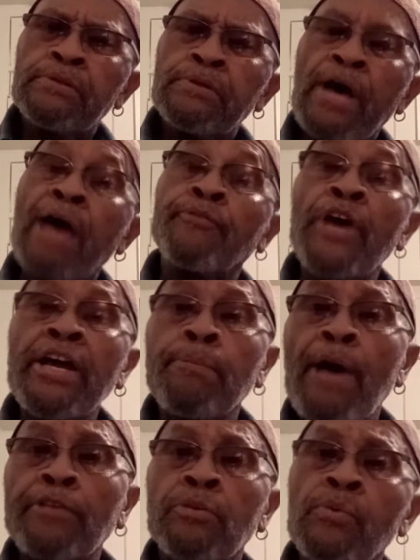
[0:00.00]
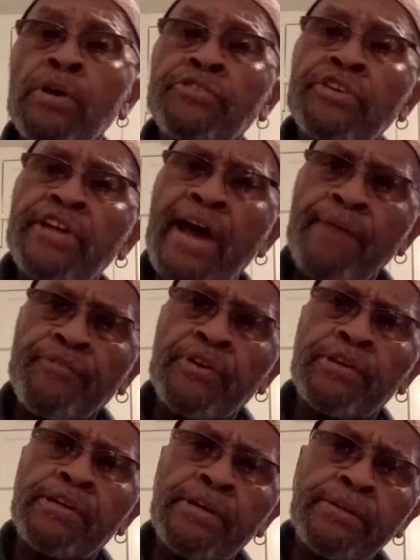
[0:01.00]
I've read about the ones in
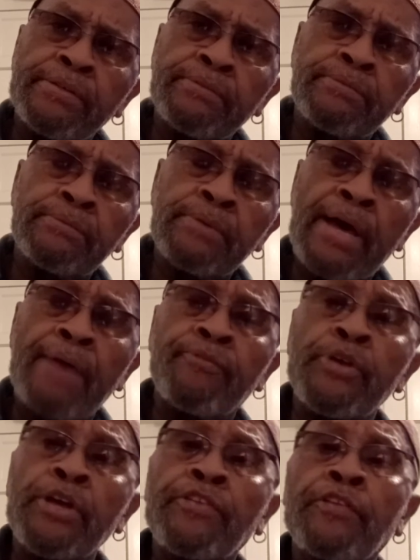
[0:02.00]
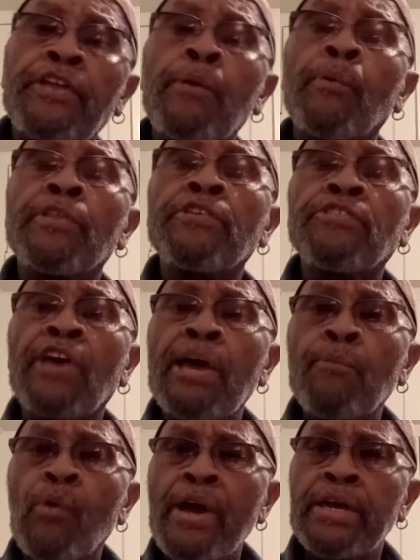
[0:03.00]
Africa, and I've read that they were the
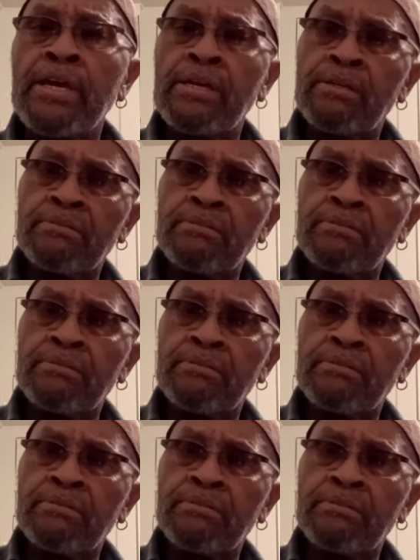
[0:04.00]
same way.